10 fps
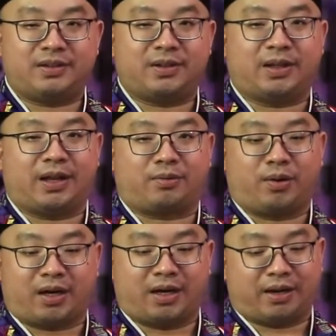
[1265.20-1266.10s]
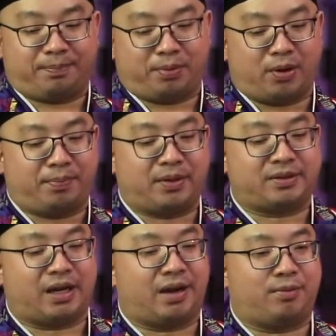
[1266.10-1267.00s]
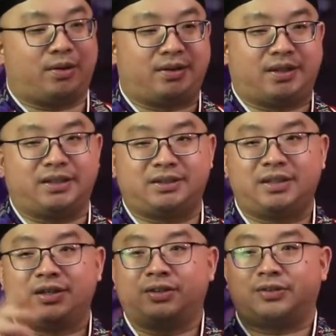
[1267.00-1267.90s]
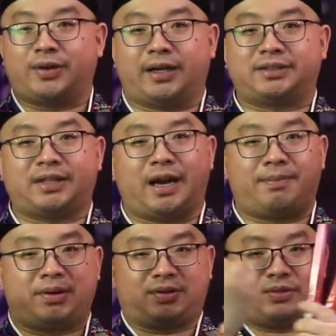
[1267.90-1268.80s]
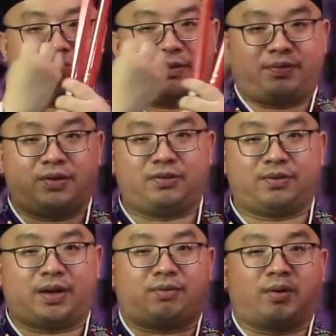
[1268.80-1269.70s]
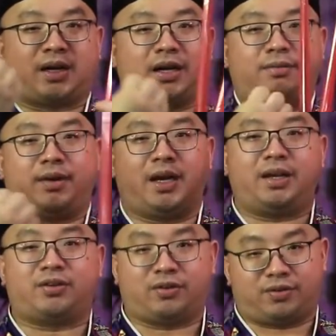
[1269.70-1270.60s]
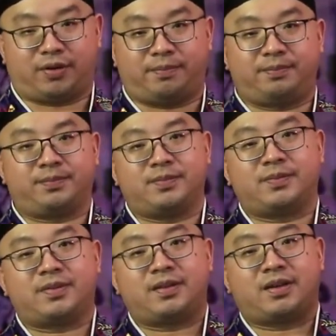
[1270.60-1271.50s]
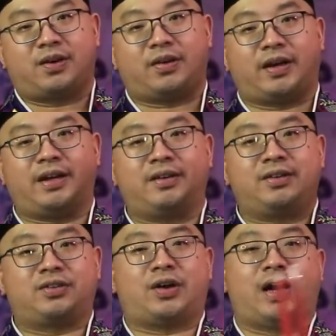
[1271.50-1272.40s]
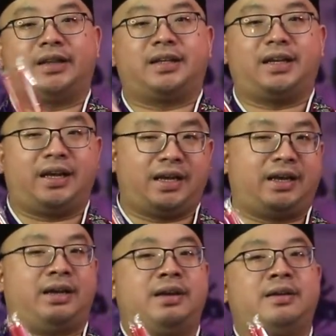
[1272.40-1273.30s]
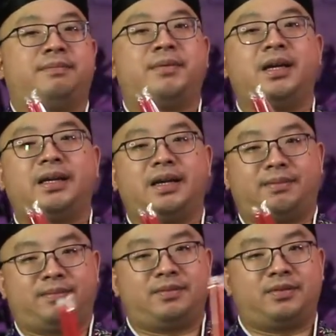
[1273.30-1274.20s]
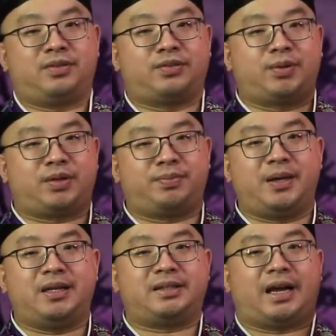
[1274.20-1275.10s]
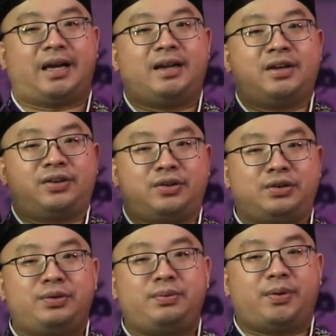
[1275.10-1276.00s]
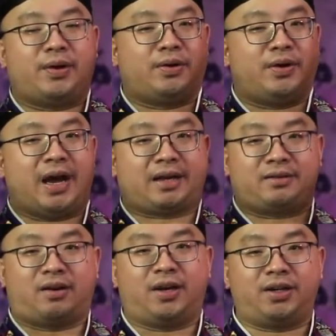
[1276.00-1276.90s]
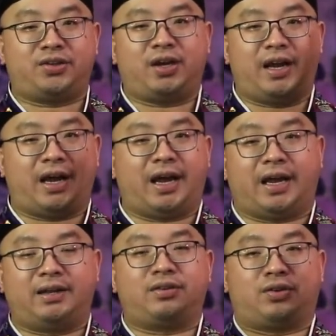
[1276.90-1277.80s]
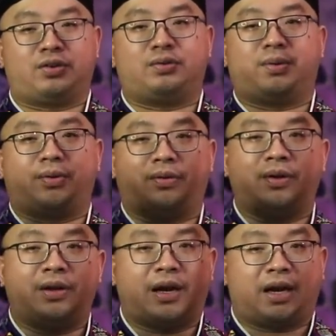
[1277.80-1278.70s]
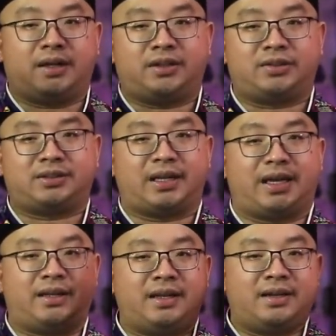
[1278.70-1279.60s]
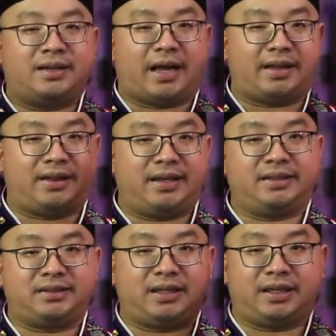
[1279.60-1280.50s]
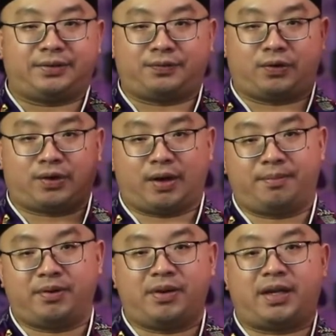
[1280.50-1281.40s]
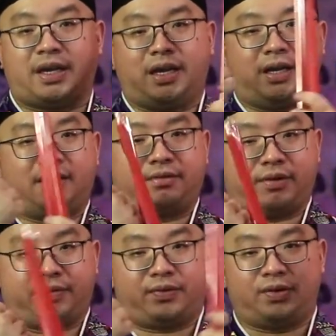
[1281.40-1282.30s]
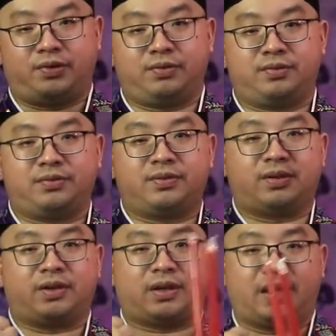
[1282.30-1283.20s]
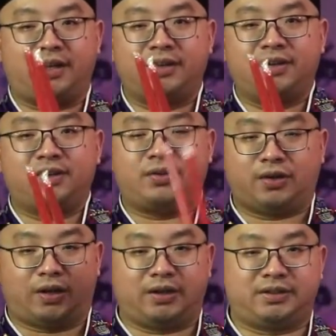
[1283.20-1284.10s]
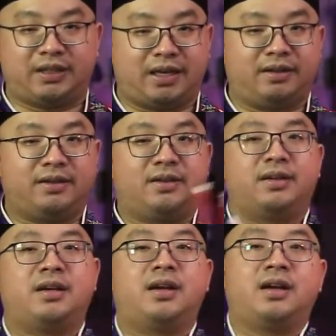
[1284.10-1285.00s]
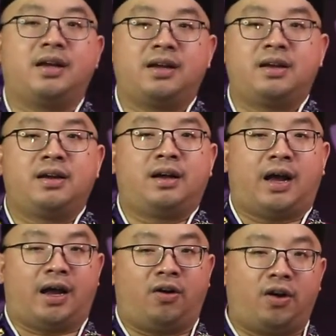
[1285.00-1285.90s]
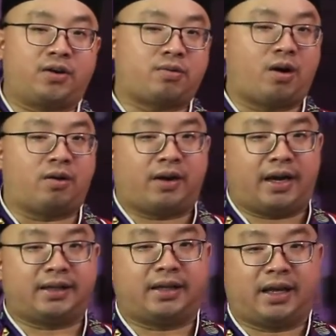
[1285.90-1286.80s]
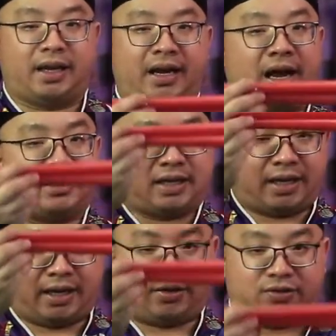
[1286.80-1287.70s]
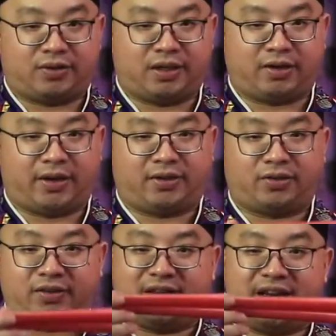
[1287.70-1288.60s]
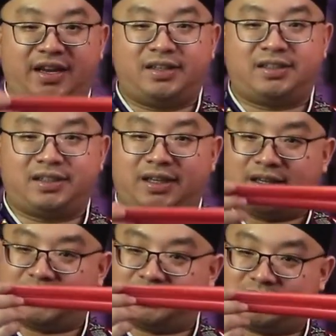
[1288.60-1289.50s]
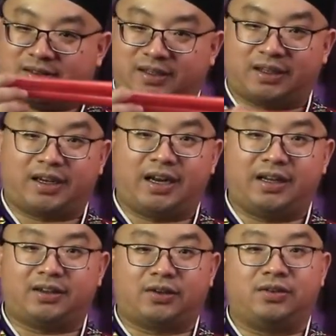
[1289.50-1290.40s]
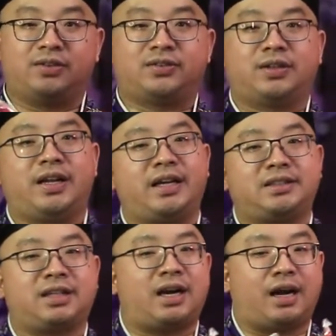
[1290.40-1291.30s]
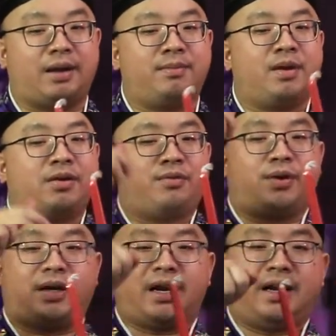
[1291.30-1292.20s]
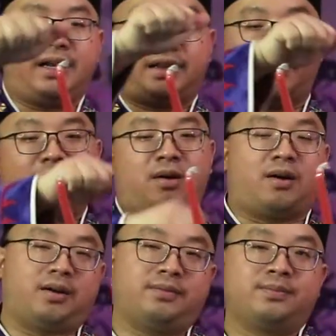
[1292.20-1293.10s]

like what kind of purpose I want this to establish with you, like what kind of relationship. Okay, so I did a medium, so which means that you will acknowledge and you will understand that this is for communicating with you. Okay, you understand? I hoi guang, and then at last I let you see. Okay, so this is the candle. So next time when I lit them on,